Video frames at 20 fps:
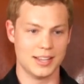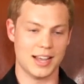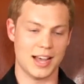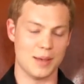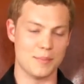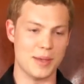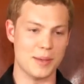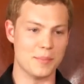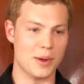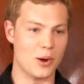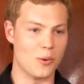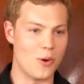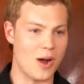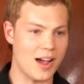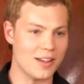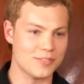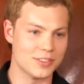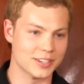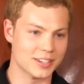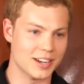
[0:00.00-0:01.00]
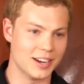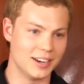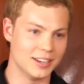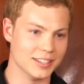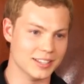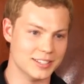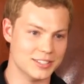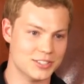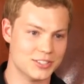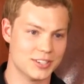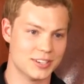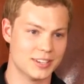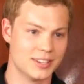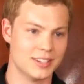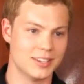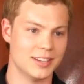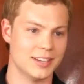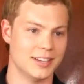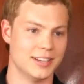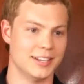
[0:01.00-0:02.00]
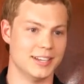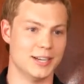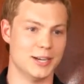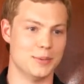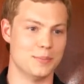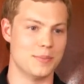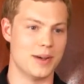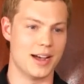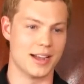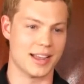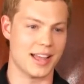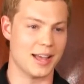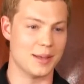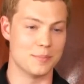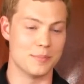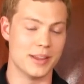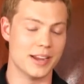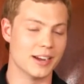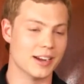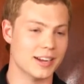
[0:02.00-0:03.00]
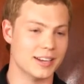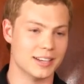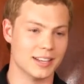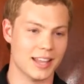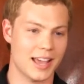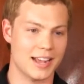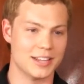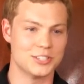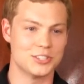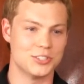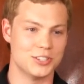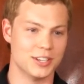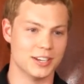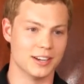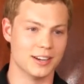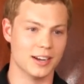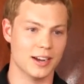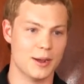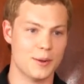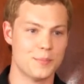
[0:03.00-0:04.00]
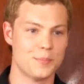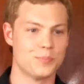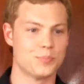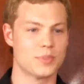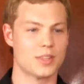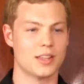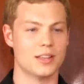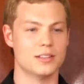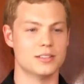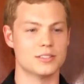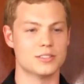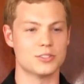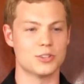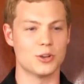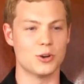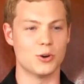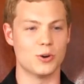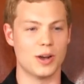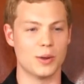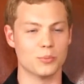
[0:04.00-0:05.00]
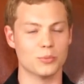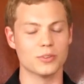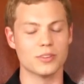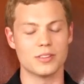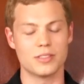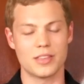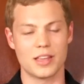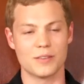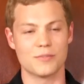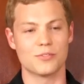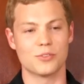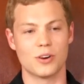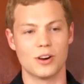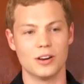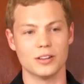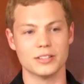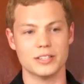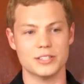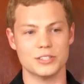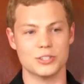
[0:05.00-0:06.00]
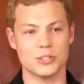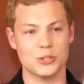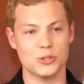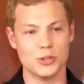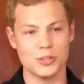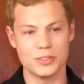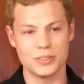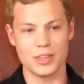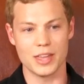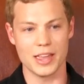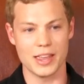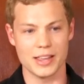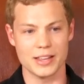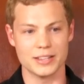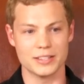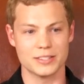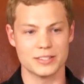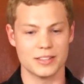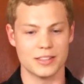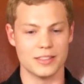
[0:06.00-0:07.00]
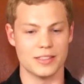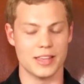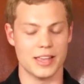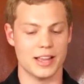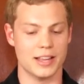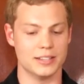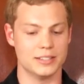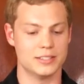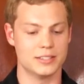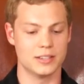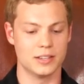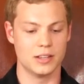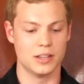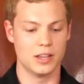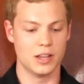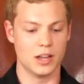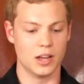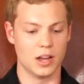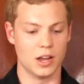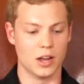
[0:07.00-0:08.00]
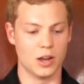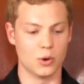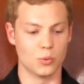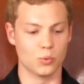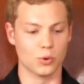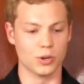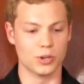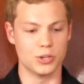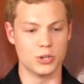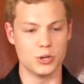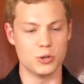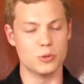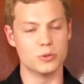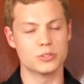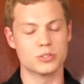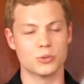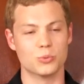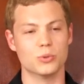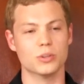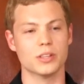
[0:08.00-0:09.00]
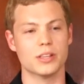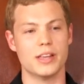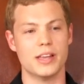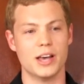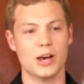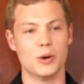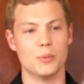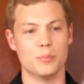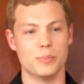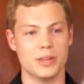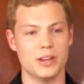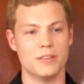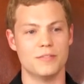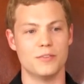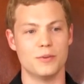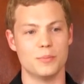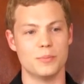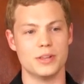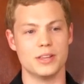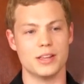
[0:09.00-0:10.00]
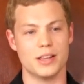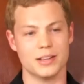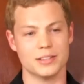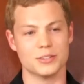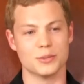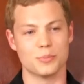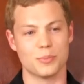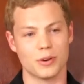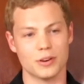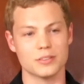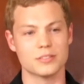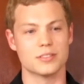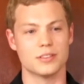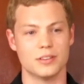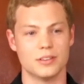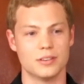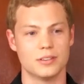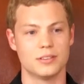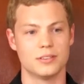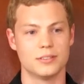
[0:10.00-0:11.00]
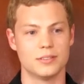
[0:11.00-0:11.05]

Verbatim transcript: I met my wife in college. Um, I got married last year and so I'm really thankful for all these good things that uh, were used to really help benefit me as a person.